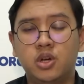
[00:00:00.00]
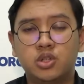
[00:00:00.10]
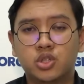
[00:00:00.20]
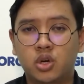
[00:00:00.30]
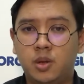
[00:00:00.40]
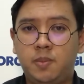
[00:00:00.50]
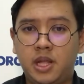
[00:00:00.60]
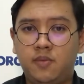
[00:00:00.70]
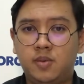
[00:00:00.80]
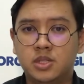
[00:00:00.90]
So the
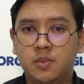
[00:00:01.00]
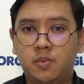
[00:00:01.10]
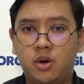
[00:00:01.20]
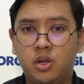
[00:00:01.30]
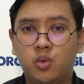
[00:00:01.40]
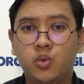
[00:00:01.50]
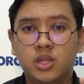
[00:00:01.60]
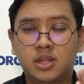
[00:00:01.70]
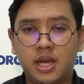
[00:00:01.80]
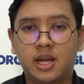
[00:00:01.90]
platform support
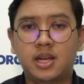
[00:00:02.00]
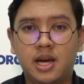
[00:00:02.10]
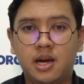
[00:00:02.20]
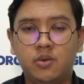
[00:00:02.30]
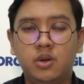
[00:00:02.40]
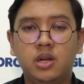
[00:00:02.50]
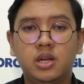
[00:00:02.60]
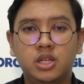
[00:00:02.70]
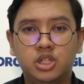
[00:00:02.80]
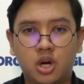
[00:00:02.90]
will take down
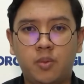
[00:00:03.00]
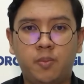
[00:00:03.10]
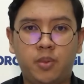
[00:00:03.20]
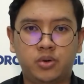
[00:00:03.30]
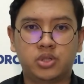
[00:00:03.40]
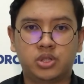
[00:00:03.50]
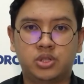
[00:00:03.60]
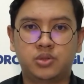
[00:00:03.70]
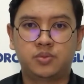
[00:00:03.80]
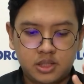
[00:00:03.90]
the job
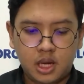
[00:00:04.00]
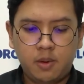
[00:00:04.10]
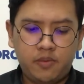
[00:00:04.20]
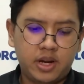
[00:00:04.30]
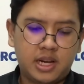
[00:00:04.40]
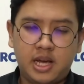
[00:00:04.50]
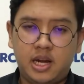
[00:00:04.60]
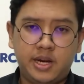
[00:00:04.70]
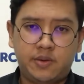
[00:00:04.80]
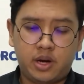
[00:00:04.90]
post. Some of the
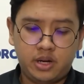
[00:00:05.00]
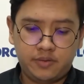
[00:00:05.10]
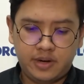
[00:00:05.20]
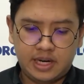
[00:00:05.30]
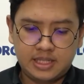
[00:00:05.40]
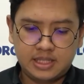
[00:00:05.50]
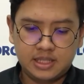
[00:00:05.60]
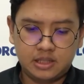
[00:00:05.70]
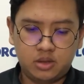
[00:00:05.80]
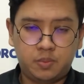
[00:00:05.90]
clients require
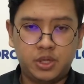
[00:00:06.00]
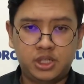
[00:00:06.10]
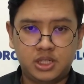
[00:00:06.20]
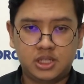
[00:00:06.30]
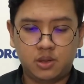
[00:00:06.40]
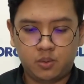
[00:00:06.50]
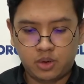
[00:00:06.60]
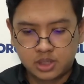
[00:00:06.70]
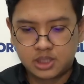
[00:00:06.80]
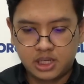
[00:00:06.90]
freelancer to purchase a
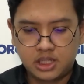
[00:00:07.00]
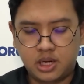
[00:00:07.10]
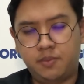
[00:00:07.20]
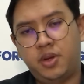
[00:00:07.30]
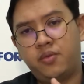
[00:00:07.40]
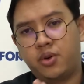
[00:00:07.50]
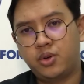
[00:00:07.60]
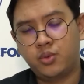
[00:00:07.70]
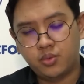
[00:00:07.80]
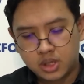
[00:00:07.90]
workstation before
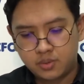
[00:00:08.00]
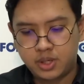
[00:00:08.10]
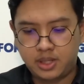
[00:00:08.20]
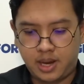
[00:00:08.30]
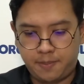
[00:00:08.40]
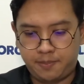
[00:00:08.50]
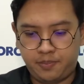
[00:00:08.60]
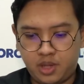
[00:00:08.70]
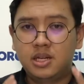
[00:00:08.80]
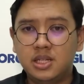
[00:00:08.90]
you work with them.
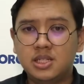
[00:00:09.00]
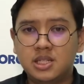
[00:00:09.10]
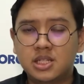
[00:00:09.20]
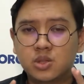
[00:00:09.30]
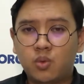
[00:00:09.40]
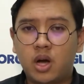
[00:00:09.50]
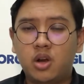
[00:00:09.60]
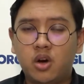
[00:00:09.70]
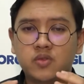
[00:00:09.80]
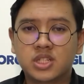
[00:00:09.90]
This is one
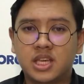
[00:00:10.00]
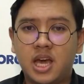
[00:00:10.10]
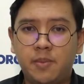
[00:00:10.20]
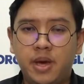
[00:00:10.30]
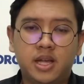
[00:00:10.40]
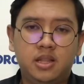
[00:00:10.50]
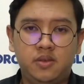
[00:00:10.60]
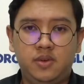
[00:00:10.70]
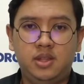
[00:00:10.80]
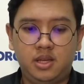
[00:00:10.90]
of scam
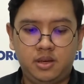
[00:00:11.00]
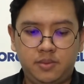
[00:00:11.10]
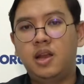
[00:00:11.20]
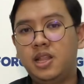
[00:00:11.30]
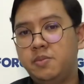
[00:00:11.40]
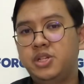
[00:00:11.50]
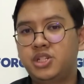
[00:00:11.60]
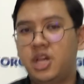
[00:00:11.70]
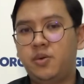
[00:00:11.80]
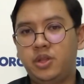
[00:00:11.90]
activity. Let me
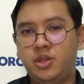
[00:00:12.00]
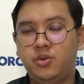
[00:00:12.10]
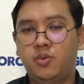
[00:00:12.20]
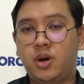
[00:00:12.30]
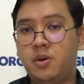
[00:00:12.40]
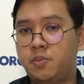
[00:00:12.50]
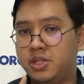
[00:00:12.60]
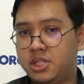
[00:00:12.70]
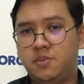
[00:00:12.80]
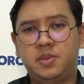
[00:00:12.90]
share with you one
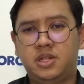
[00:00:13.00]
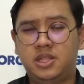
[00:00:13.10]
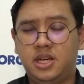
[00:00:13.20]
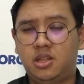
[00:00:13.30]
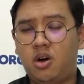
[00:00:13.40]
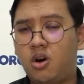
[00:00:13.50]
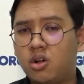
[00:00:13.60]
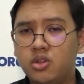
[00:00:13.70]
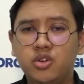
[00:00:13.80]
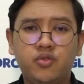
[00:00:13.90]
principle that
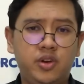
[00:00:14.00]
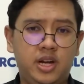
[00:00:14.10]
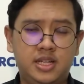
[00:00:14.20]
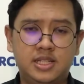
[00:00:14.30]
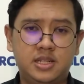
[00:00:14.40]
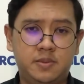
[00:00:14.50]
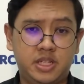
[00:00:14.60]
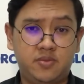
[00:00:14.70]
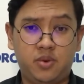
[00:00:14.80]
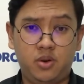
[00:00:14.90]
all new freelancers
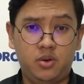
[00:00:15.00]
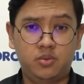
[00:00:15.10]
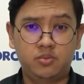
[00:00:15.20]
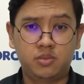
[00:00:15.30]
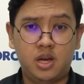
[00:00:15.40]
must follow.